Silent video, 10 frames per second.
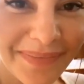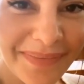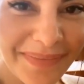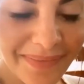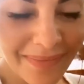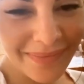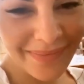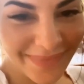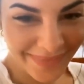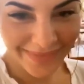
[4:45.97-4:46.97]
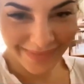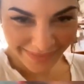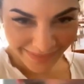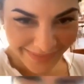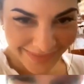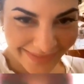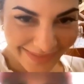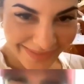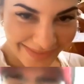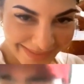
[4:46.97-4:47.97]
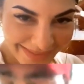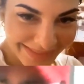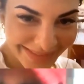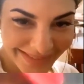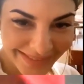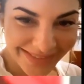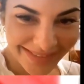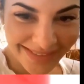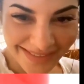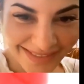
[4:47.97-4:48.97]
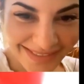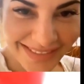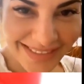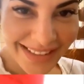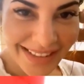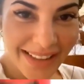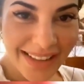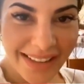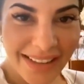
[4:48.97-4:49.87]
So I had to, like, learn how to speak Bengali and then...